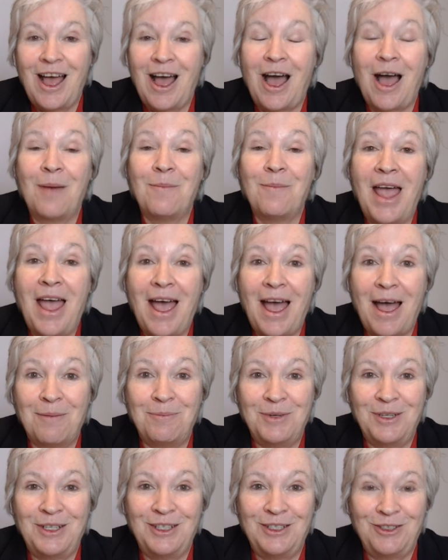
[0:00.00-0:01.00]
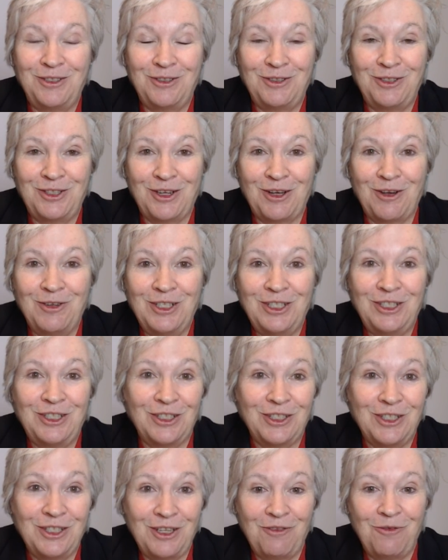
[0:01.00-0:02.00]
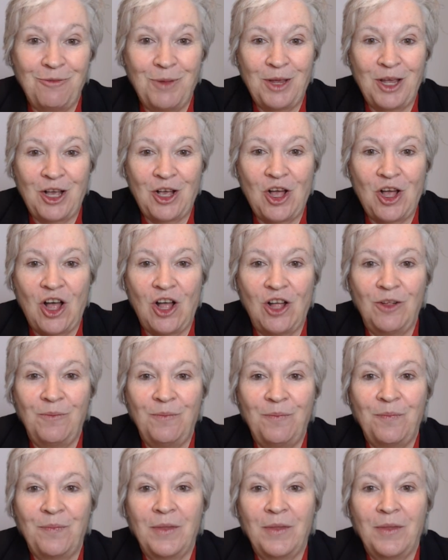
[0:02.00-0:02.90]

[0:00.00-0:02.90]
I'm happy to do so. Just give a call.